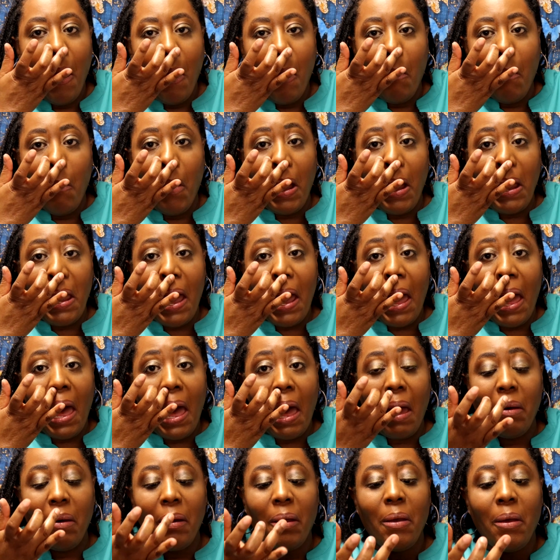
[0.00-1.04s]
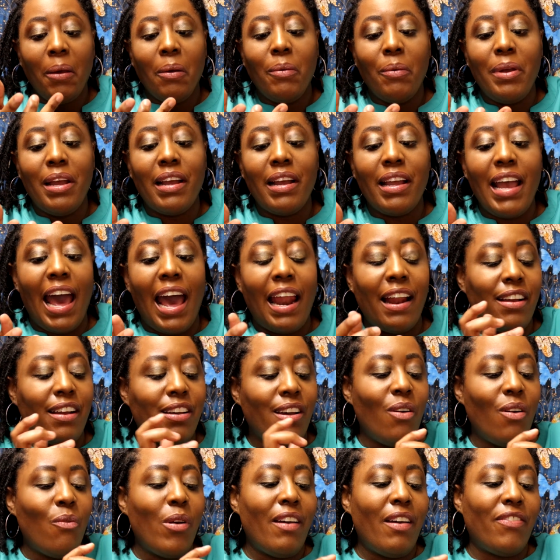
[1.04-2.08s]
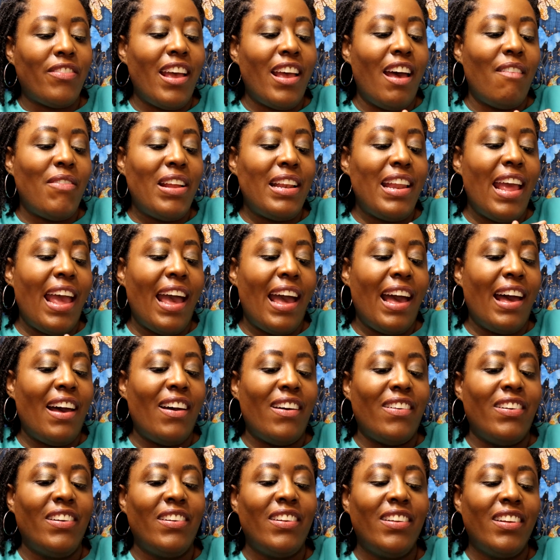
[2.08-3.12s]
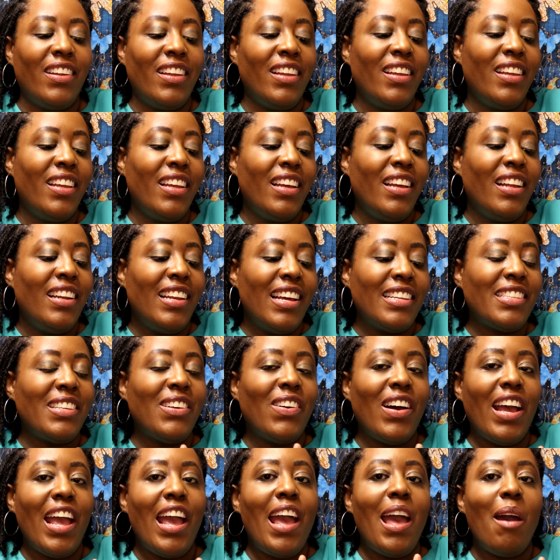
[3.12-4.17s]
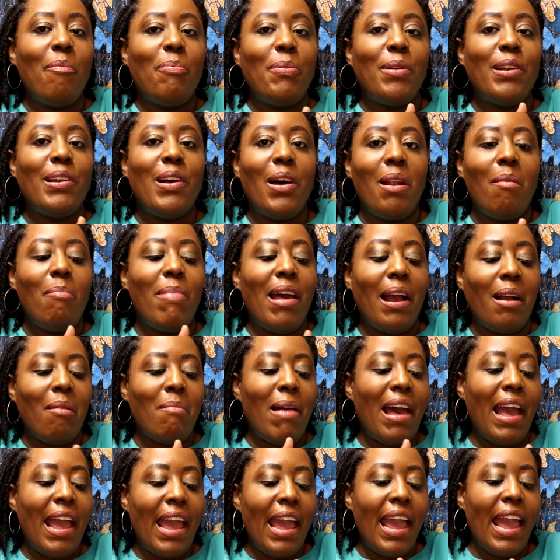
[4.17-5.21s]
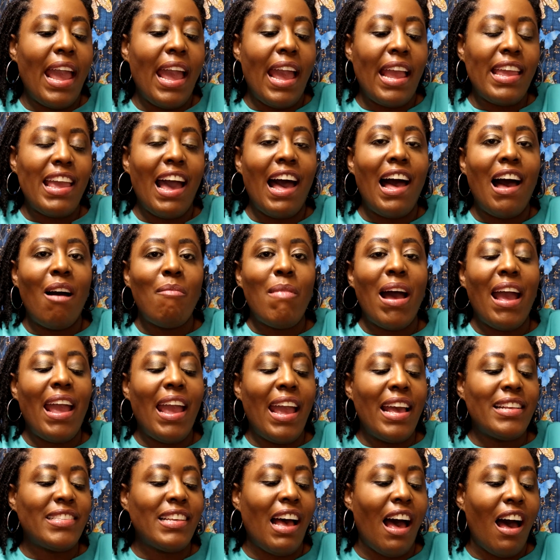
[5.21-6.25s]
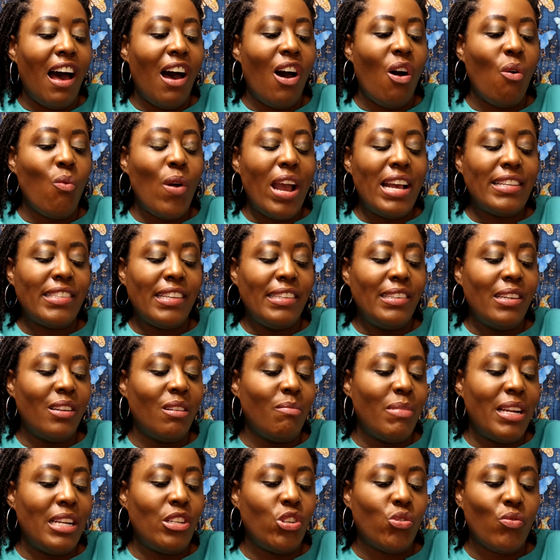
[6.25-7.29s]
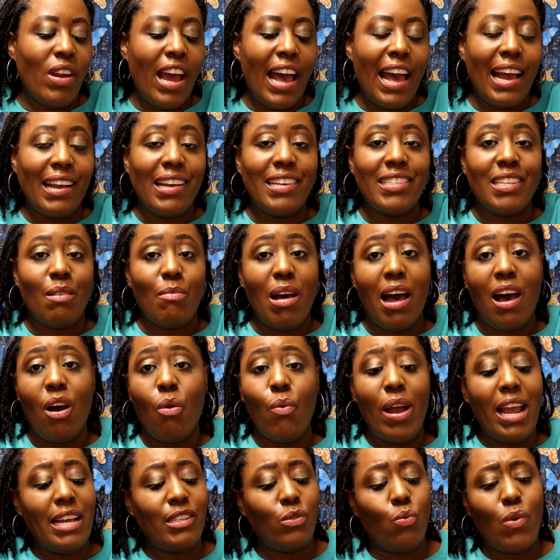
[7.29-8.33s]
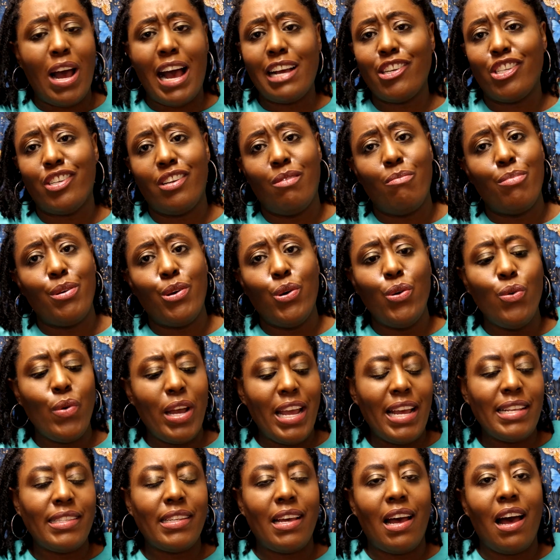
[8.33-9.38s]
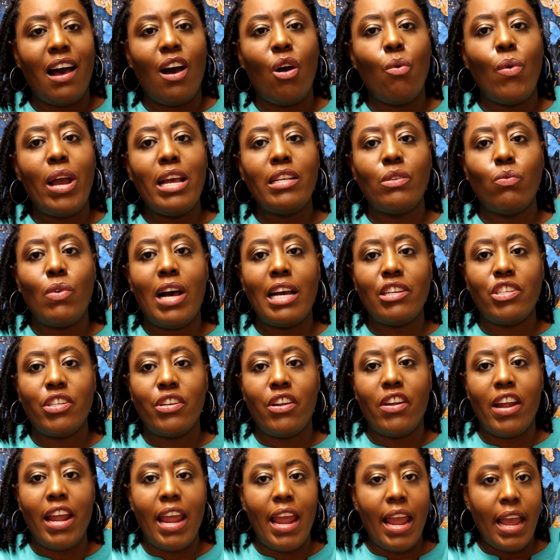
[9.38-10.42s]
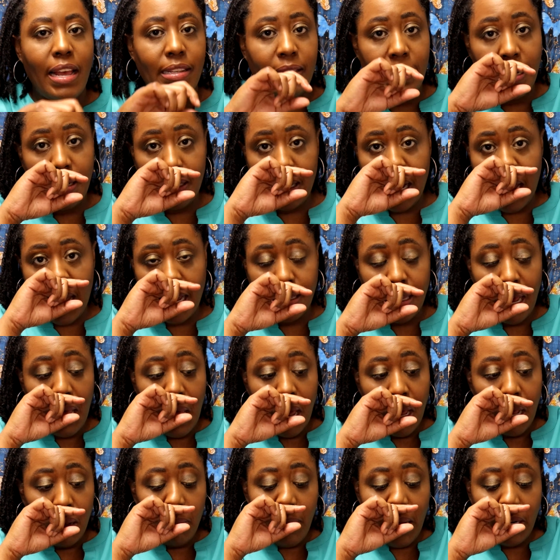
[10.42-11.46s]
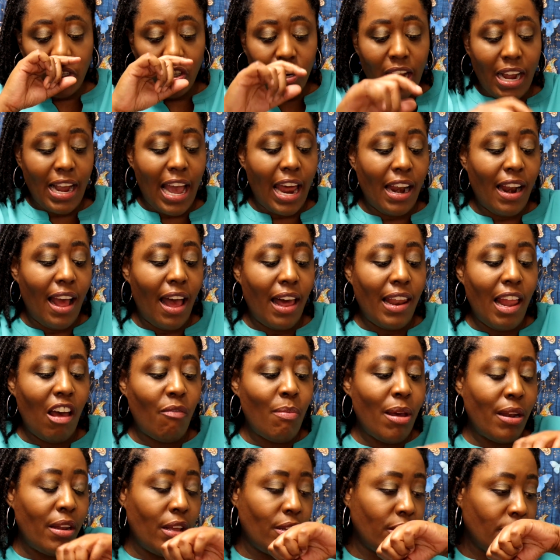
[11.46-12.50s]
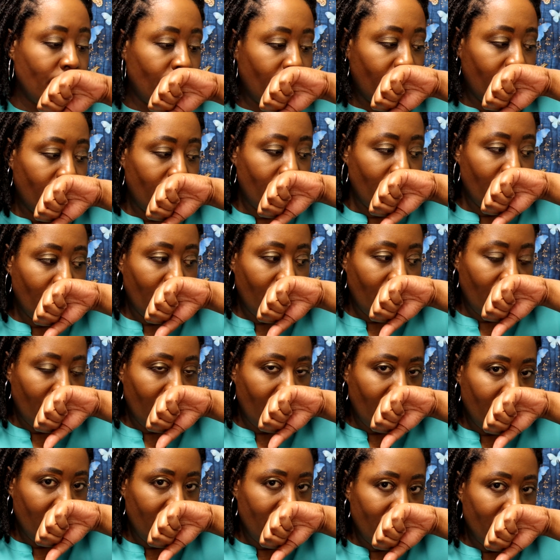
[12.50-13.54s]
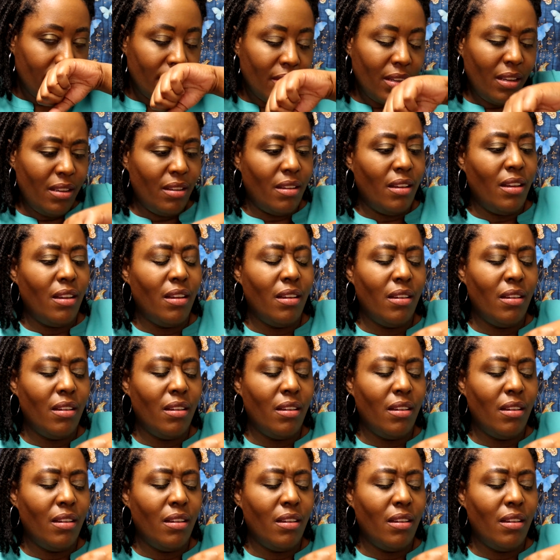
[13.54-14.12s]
Well, y'all, we got a good whiff of it now. Let's go ahead and put it on the back of my hand, y'all. My hands are always a little bit dry because I'm always washing them. But who isn't always washing their hands these days? Make sure I got it all off my nose. Ugh.